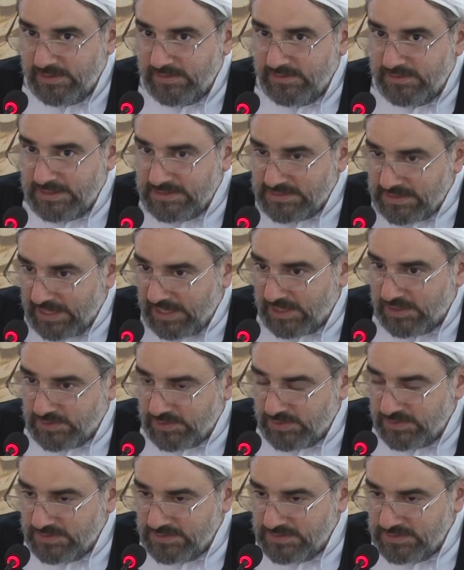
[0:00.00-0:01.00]
these
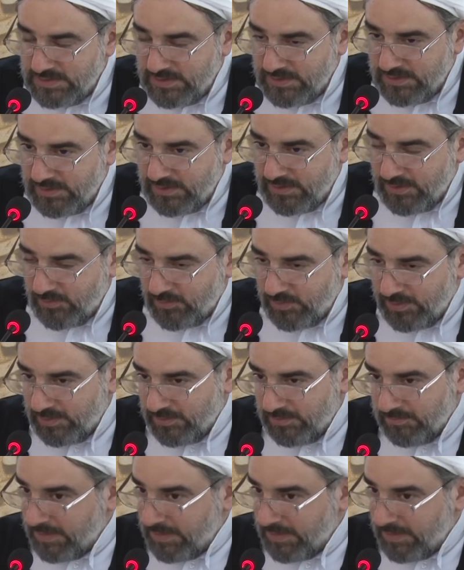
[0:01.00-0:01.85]
actions will